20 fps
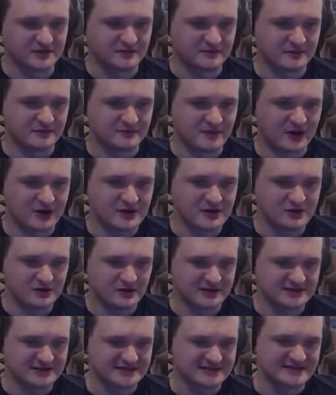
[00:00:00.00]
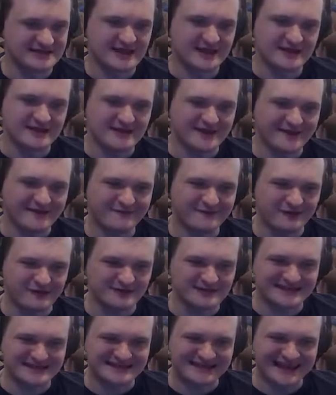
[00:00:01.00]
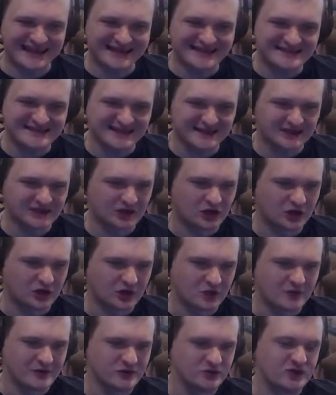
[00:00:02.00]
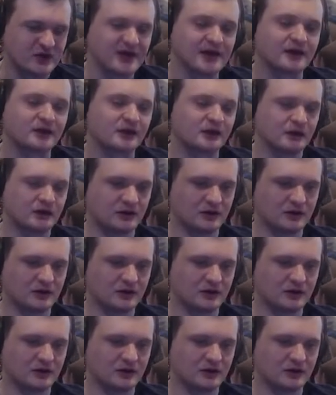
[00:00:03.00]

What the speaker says: Mario can just stay in the air for a slight second longer when you kick.